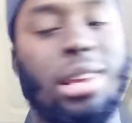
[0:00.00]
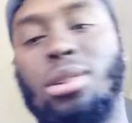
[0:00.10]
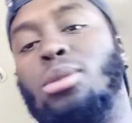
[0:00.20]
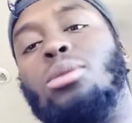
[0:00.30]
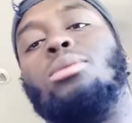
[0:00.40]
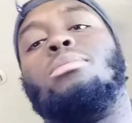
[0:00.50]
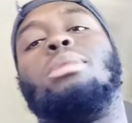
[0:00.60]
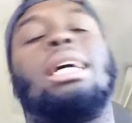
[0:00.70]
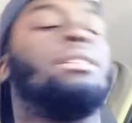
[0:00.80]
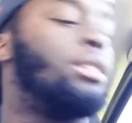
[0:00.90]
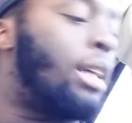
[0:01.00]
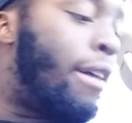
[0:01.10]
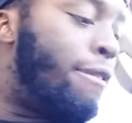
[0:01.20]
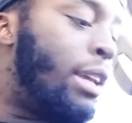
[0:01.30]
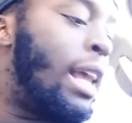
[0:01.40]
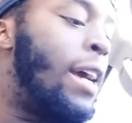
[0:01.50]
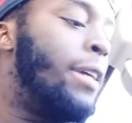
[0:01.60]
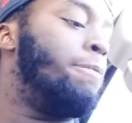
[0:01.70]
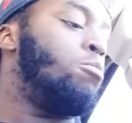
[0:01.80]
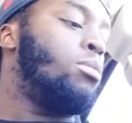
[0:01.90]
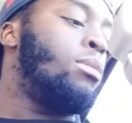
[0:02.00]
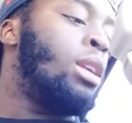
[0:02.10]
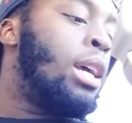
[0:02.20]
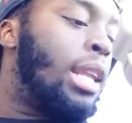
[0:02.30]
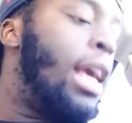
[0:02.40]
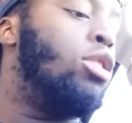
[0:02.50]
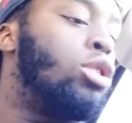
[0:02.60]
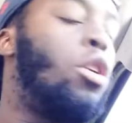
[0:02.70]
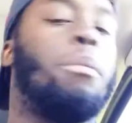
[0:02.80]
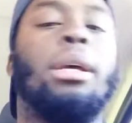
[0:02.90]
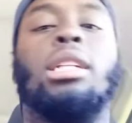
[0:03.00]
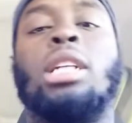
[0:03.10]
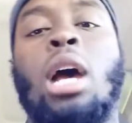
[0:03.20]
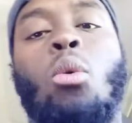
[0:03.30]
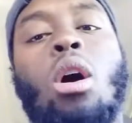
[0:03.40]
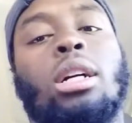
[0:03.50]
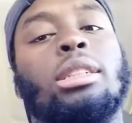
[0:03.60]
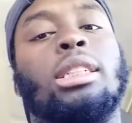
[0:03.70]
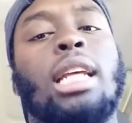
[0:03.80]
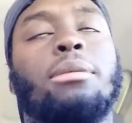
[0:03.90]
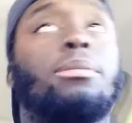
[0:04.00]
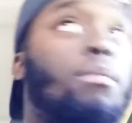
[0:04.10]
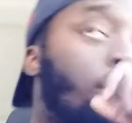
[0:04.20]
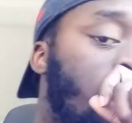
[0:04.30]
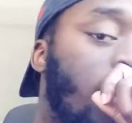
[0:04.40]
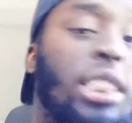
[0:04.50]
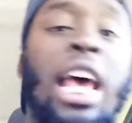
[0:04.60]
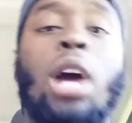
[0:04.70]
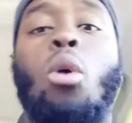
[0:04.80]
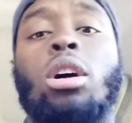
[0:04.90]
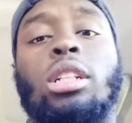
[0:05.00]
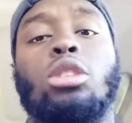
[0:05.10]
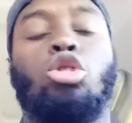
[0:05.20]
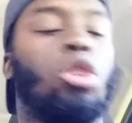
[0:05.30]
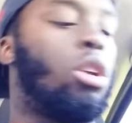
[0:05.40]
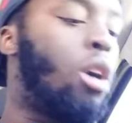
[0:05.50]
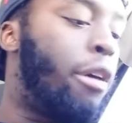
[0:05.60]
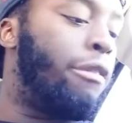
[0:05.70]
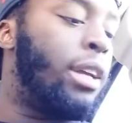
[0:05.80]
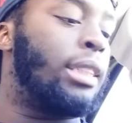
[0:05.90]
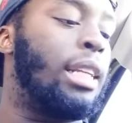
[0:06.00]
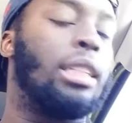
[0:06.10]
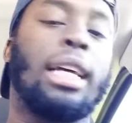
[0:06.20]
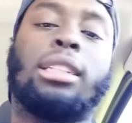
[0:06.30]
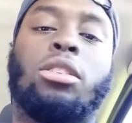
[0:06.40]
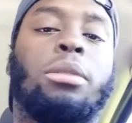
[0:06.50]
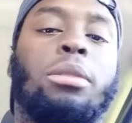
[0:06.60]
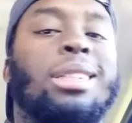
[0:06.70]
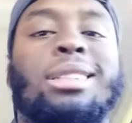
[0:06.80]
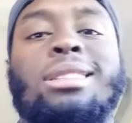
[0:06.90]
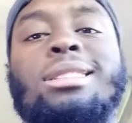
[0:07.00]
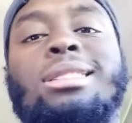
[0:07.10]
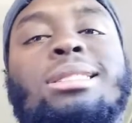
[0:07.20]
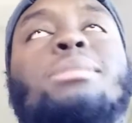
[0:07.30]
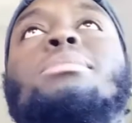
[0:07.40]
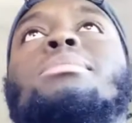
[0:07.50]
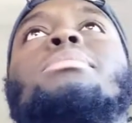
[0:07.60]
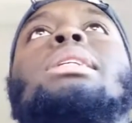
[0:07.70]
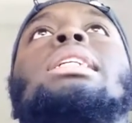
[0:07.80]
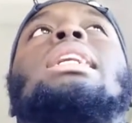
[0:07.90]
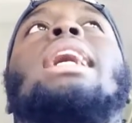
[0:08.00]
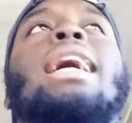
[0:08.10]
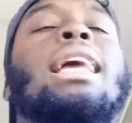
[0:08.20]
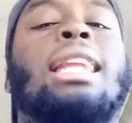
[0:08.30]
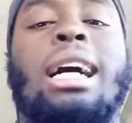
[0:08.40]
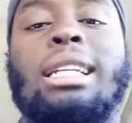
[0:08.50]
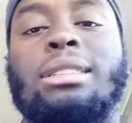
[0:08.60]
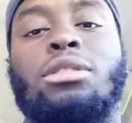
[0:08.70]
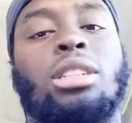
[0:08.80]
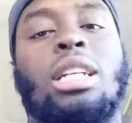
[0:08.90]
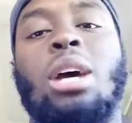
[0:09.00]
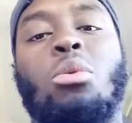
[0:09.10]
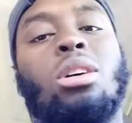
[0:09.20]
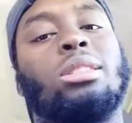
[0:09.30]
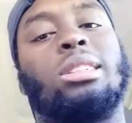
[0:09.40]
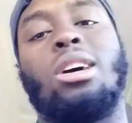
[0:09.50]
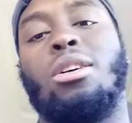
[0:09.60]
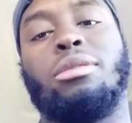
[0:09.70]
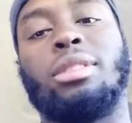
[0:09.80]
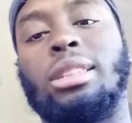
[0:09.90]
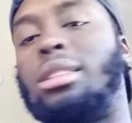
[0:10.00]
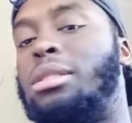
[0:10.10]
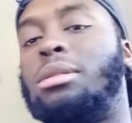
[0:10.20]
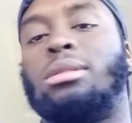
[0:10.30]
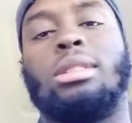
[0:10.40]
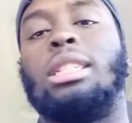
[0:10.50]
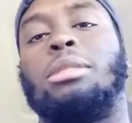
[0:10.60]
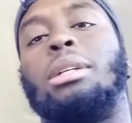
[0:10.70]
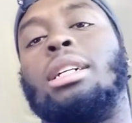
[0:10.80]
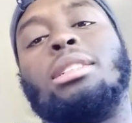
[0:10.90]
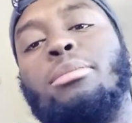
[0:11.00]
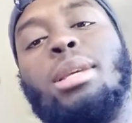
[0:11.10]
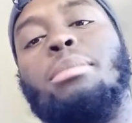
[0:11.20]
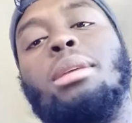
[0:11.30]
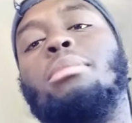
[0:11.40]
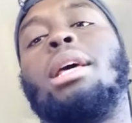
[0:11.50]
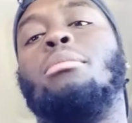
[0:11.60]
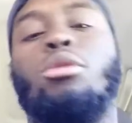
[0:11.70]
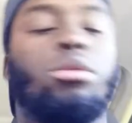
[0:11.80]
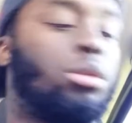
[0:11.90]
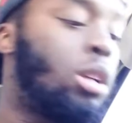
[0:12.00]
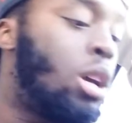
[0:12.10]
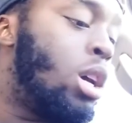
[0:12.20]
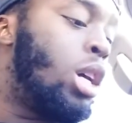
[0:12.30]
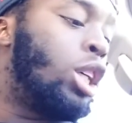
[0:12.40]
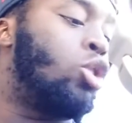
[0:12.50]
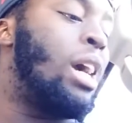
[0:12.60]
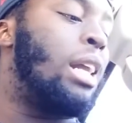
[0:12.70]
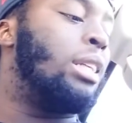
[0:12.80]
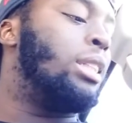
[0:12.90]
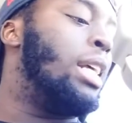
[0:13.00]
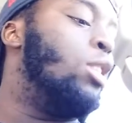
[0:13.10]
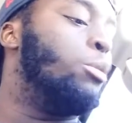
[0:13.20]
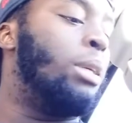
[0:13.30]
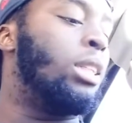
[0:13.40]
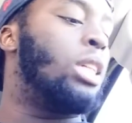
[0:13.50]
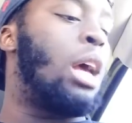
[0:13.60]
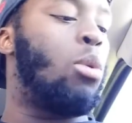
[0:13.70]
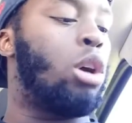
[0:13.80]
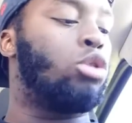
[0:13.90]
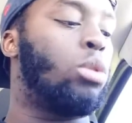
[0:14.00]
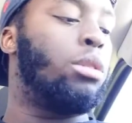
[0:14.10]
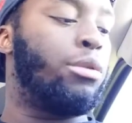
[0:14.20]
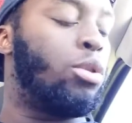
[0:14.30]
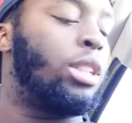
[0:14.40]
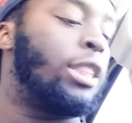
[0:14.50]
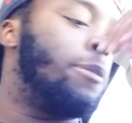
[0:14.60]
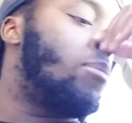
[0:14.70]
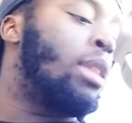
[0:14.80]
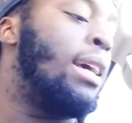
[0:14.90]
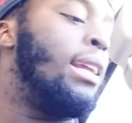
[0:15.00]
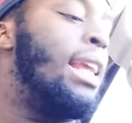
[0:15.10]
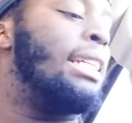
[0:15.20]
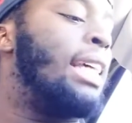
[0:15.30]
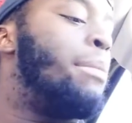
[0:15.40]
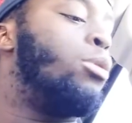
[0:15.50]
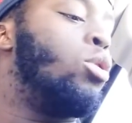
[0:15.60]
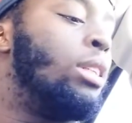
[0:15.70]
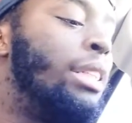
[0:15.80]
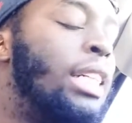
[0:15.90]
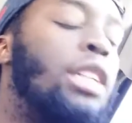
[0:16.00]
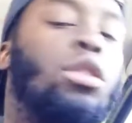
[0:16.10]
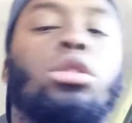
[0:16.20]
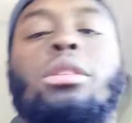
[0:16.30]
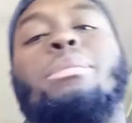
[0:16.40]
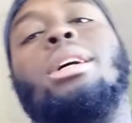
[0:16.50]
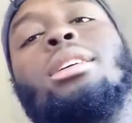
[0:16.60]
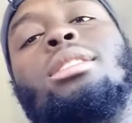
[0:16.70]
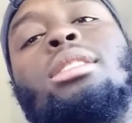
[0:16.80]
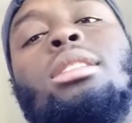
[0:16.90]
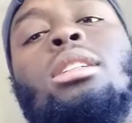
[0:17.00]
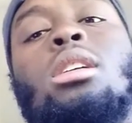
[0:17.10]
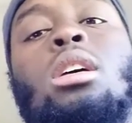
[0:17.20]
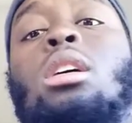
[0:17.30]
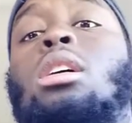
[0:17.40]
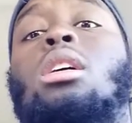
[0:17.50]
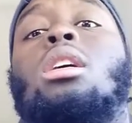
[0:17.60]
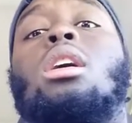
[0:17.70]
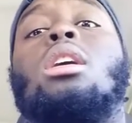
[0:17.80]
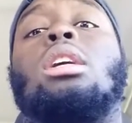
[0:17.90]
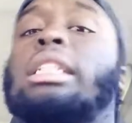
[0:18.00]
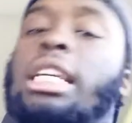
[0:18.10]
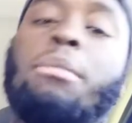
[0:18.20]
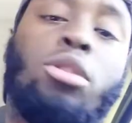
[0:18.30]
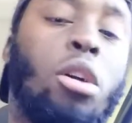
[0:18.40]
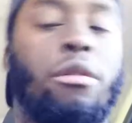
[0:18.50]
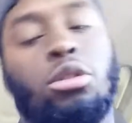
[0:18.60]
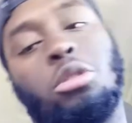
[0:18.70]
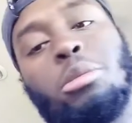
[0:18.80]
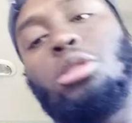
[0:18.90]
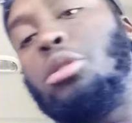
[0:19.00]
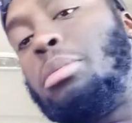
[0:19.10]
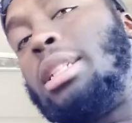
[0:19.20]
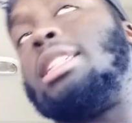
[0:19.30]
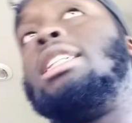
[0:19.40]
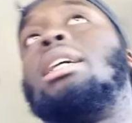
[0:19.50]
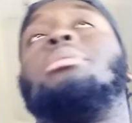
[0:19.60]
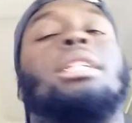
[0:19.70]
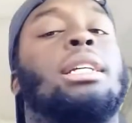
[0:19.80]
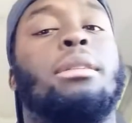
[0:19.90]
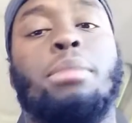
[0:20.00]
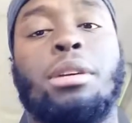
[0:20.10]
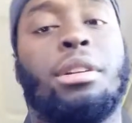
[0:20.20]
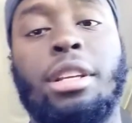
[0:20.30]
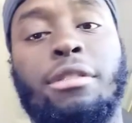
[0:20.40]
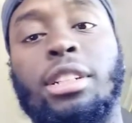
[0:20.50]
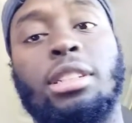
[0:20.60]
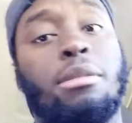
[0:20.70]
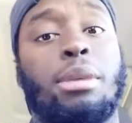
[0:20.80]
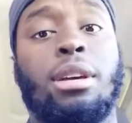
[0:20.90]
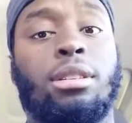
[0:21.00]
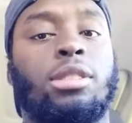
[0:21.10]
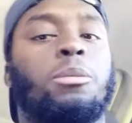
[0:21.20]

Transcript: do. But I feel like the Eagles is going to beat the Jaguars because the Jaguars still struggling on offense, and that's going to be a headline for the Jaguars, their offense, and it's because of BB Blake Bortles. So I got the Eagles beating the Jaguars 20-14. Next game I'm doing is the Jets versus the Bears. Sam Darnold versus Mr. Trubisky. I'm taking the better defense in the Bears.